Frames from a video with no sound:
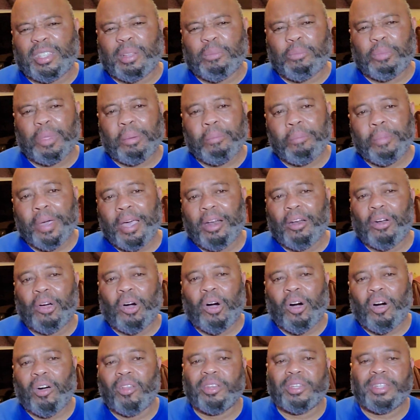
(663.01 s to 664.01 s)
something better
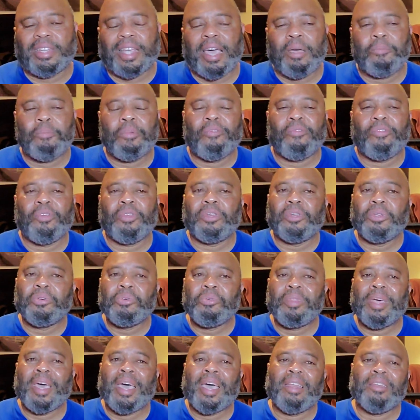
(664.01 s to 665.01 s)
all the time. If you
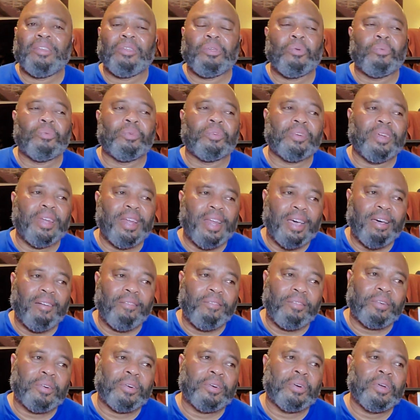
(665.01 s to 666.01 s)
do that, you will
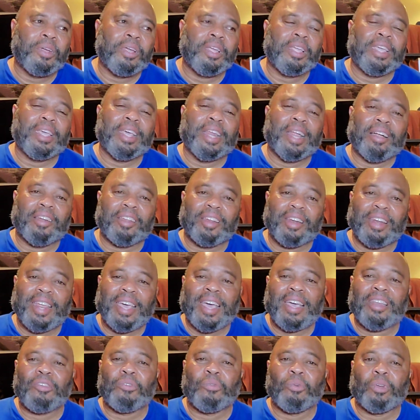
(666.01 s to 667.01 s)
never get out of debt.